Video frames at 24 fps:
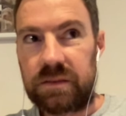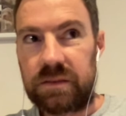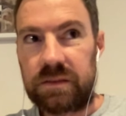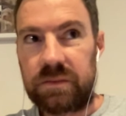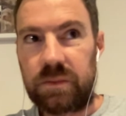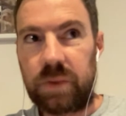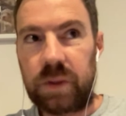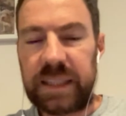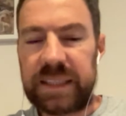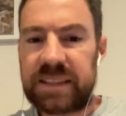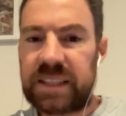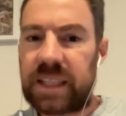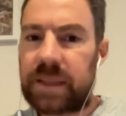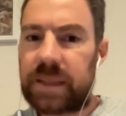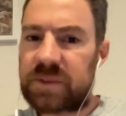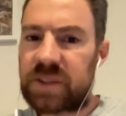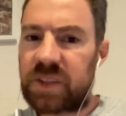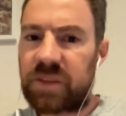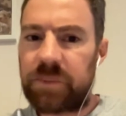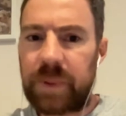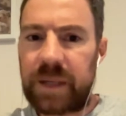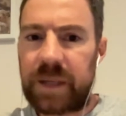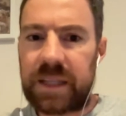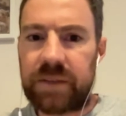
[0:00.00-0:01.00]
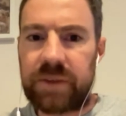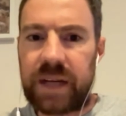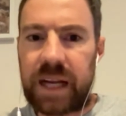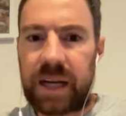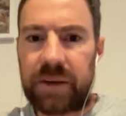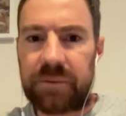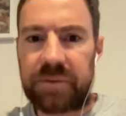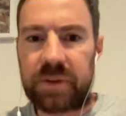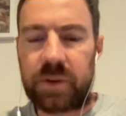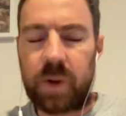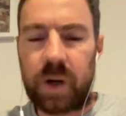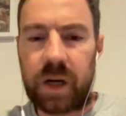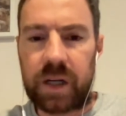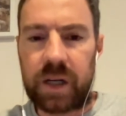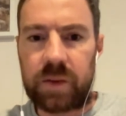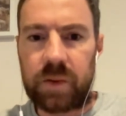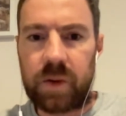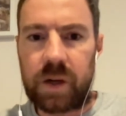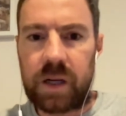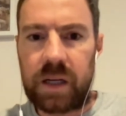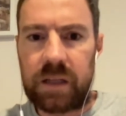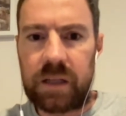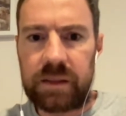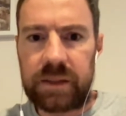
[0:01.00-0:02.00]
Well, he seems to have been around for quite a
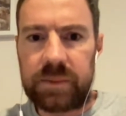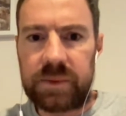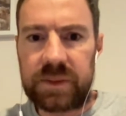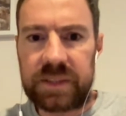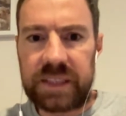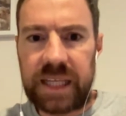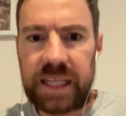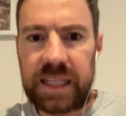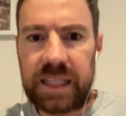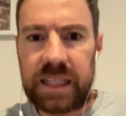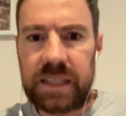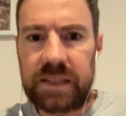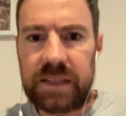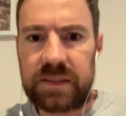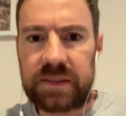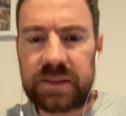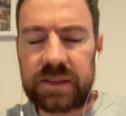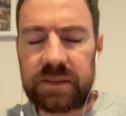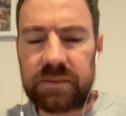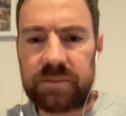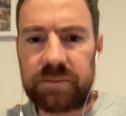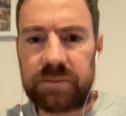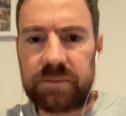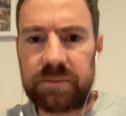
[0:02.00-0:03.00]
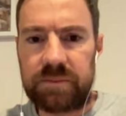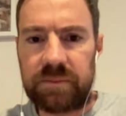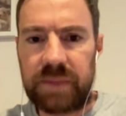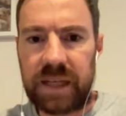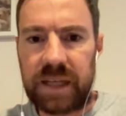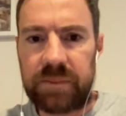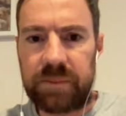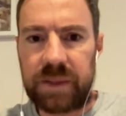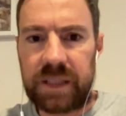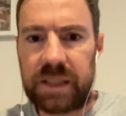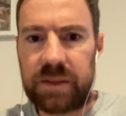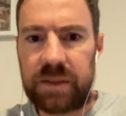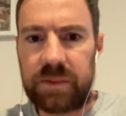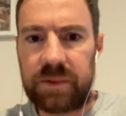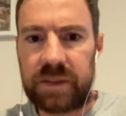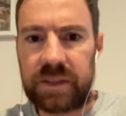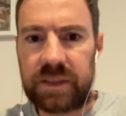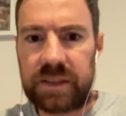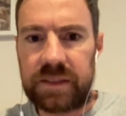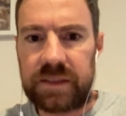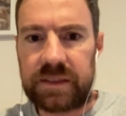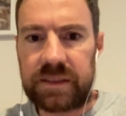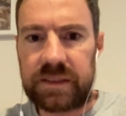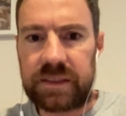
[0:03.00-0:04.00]
while. He was saying he used to make beer with
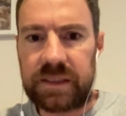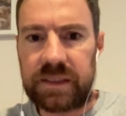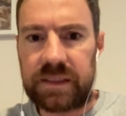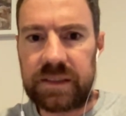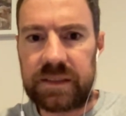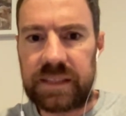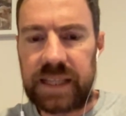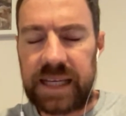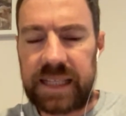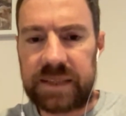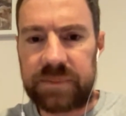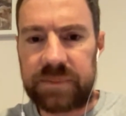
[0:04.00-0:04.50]
his dad's